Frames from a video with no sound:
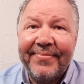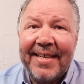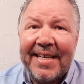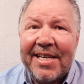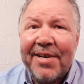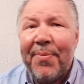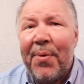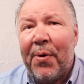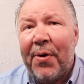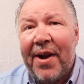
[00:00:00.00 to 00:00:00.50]

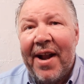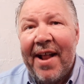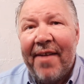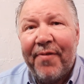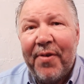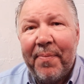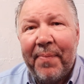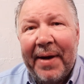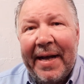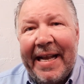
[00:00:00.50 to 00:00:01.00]
Good morning,
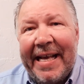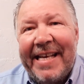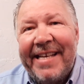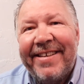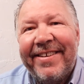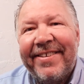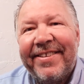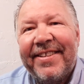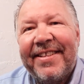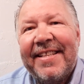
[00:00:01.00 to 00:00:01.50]

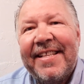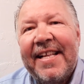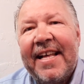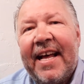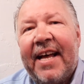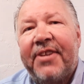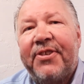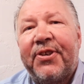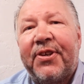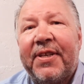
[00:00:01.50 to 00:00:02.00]
everybody.
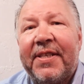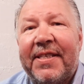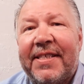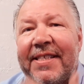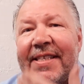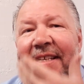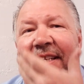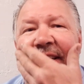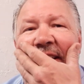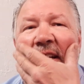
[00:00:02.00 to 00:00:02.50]
As you can
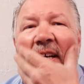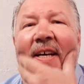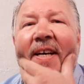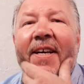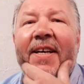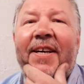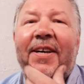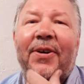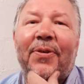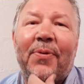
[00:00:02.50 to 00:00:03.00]
see,
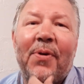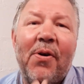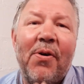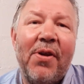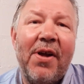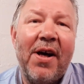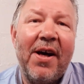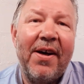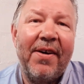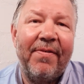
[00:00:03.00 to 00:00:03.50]
the
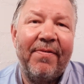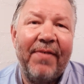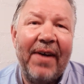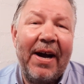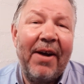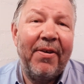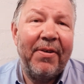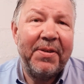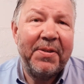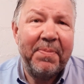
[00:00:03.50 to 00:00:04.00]

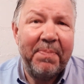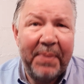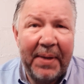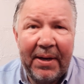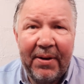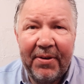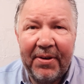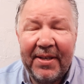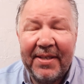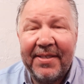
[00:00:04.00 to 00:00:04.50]
coronavirus
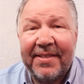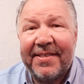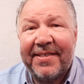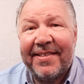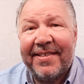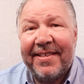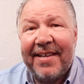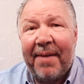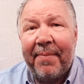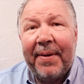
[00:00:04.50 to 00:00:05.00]
beard is
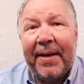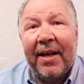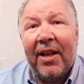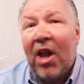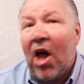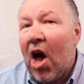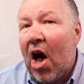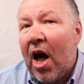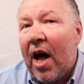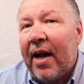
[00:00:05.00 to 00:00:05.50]
coming
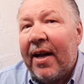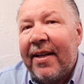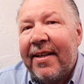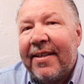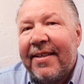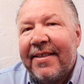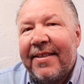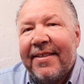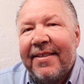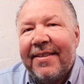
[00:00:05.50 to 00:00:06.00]
along.
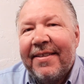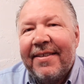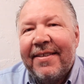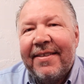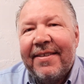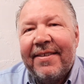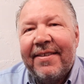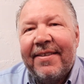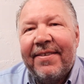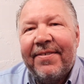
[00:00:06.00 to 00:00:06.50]

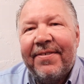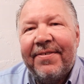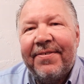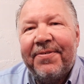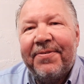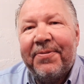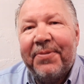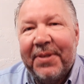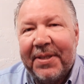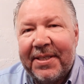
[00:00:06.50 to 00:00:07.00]

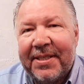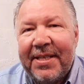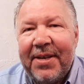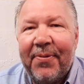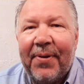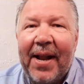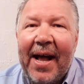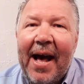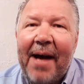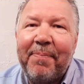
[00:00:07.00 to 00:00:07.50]
We'll see
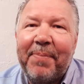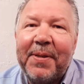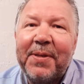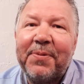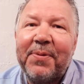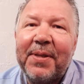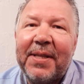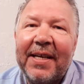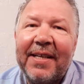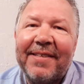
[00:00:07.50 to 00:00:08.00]
what happens
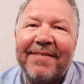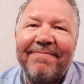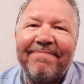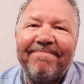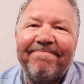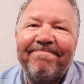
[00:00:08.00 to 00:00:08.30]
with it.